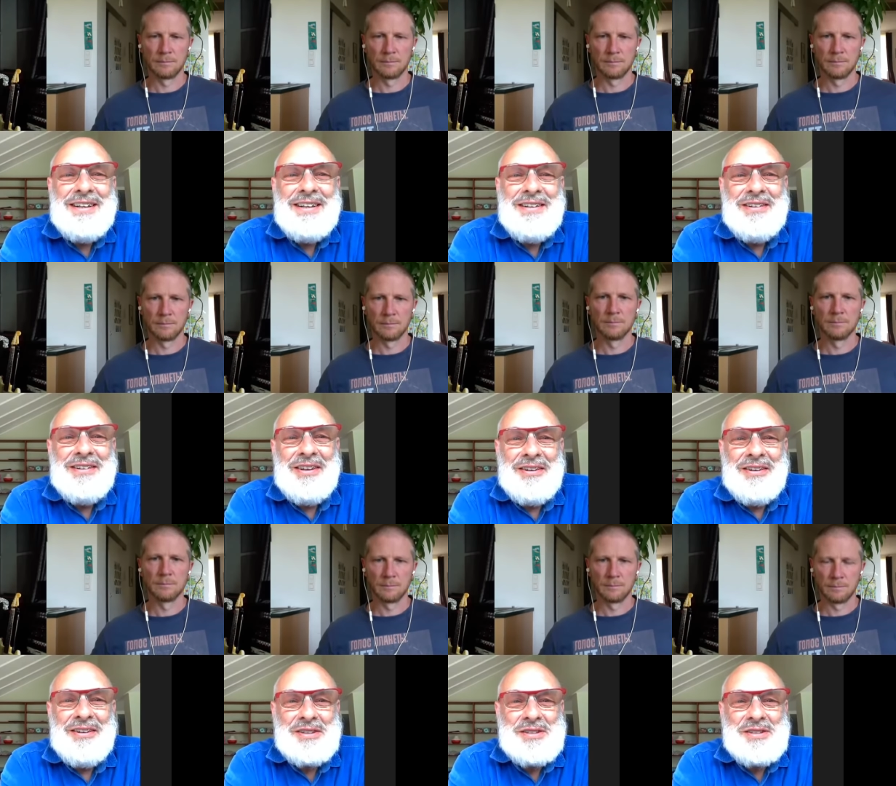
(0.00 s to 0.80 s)
Speaker 1: You know,
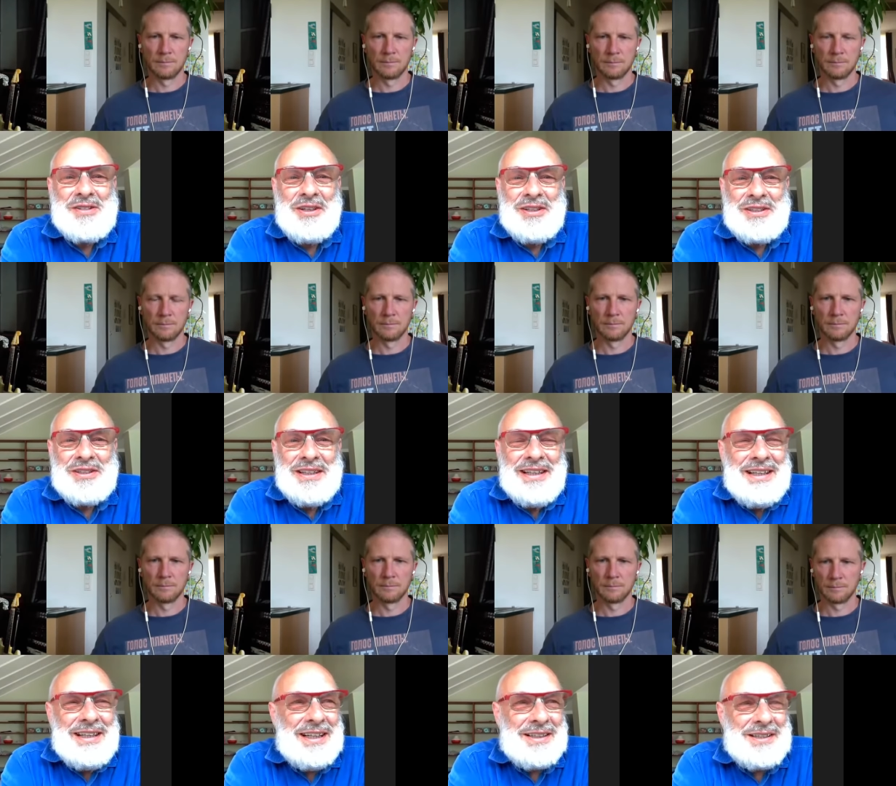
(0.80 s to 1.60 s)
it's not,
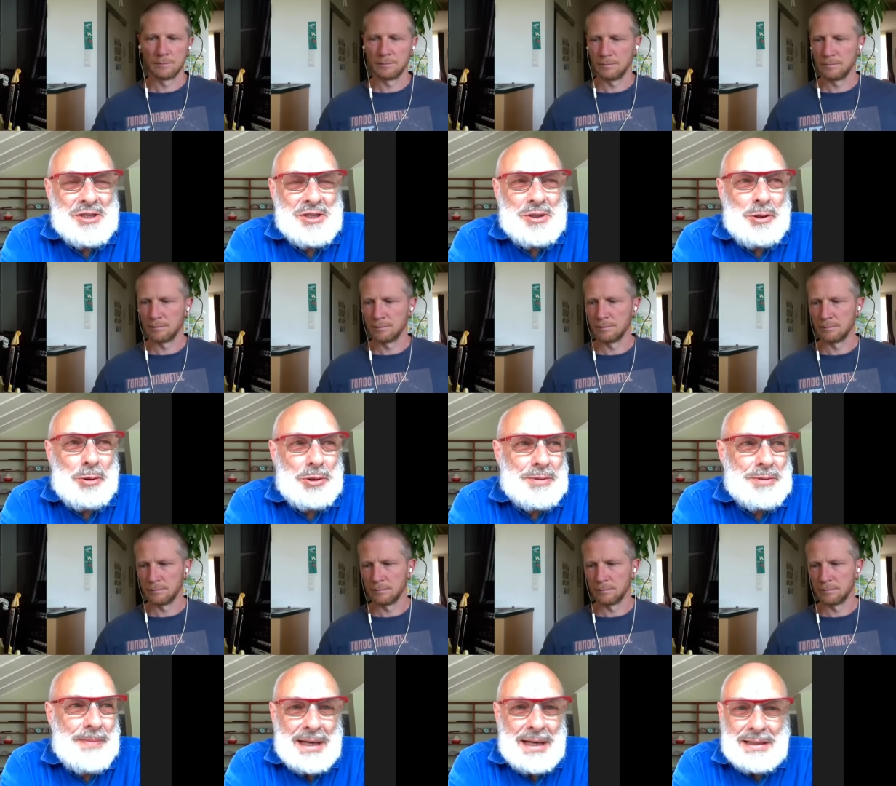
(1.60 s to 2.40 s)
it doesn't
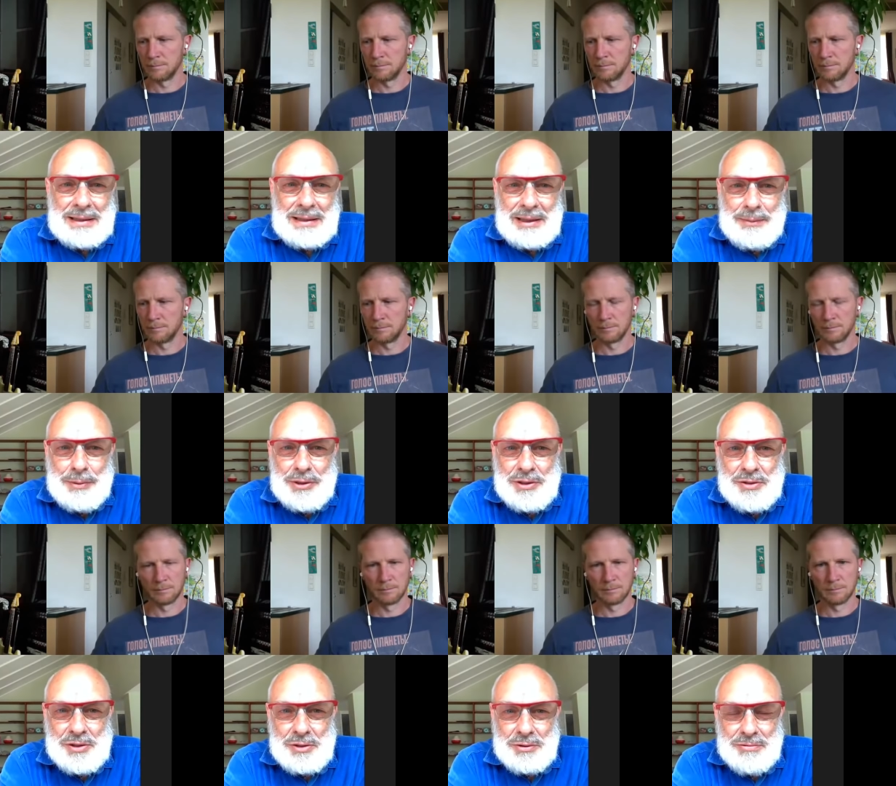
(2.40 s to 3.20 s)
automatically
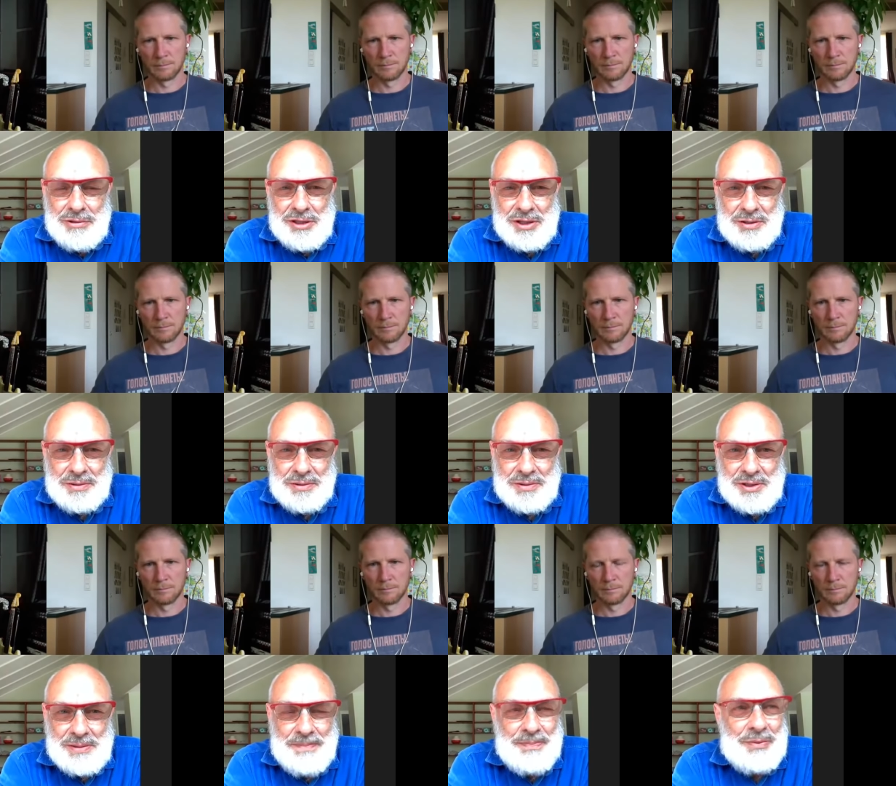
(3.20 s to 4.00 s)
produce good
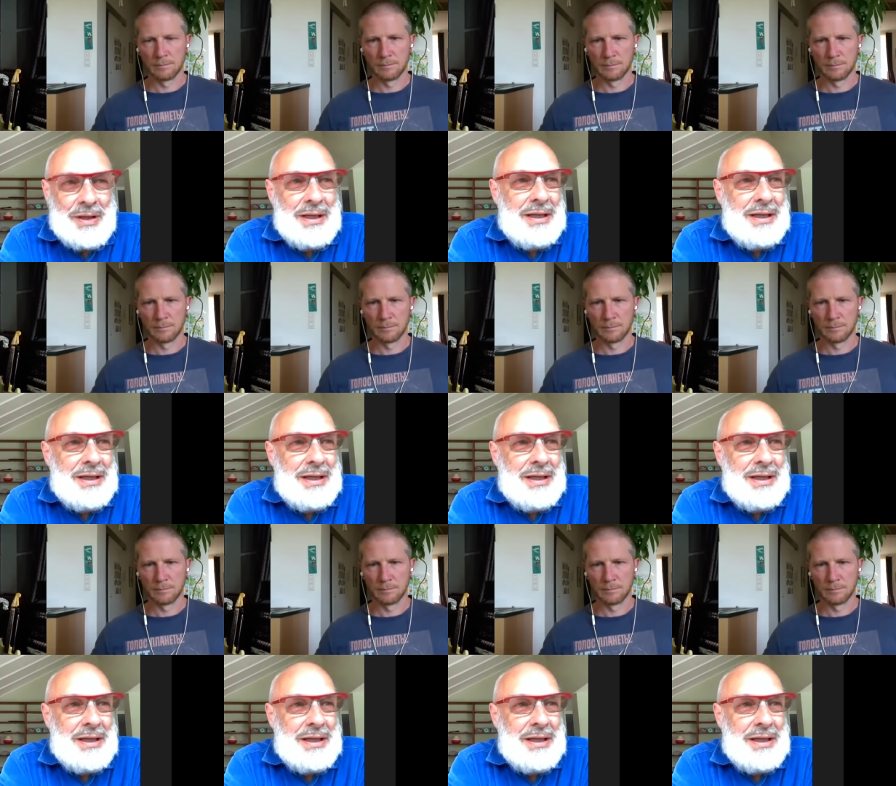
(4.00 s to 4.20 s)
results.